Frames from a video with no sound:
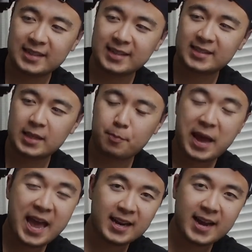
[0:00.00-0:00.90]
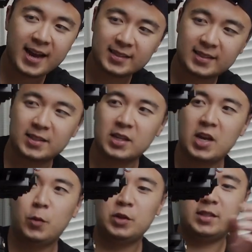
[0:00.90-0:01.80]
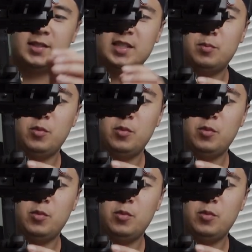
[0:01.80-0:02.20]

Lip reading: is one of the best that I've found. He